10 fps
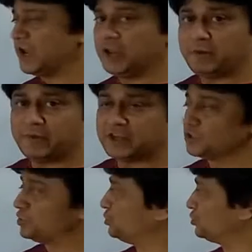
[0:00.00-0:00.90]
many
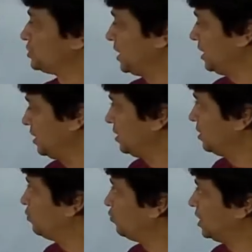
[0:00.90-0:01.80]
images you see?
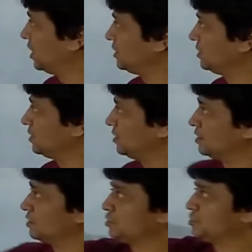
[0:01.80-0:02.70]
1,
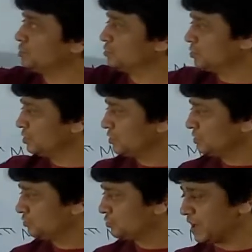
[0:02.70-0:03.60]
2,
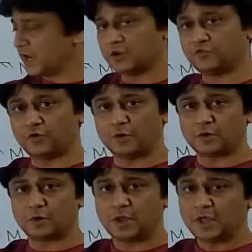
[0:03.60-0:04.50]
3 and
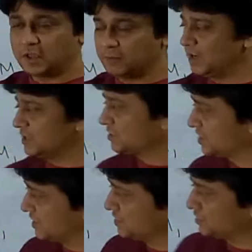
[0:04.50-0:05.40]
4. But
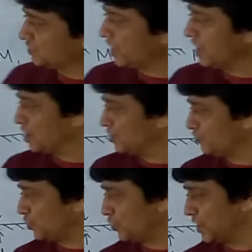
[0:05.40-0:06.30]
since 3 and
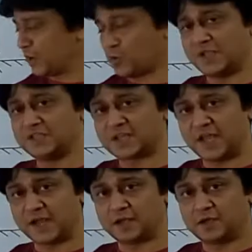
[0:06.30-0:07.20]
4 they
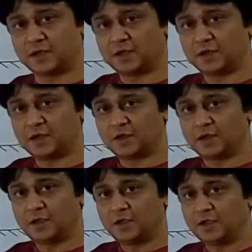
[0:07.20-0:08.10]
coincide,
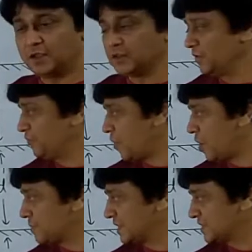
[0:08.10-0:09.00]
they
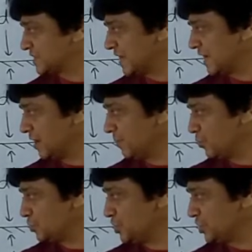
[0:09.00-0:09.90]
form at the single
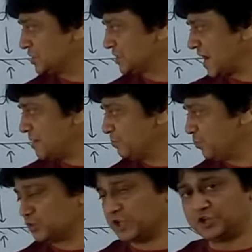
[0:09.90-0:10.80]
position, same
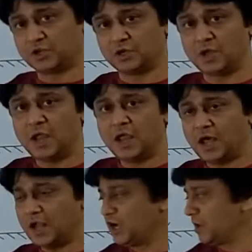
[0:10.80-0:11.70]
position,
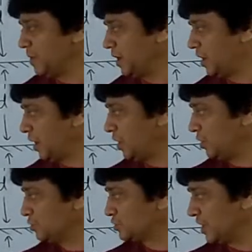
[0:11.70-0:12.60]
ultimately
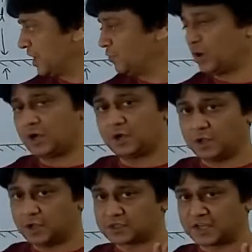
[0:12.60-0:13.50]
you see
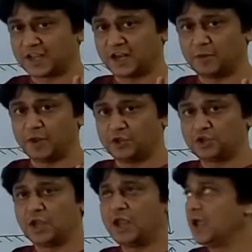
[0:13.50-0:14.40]
what? A single
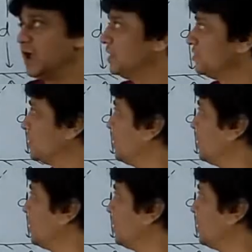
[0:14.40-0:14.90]
image, and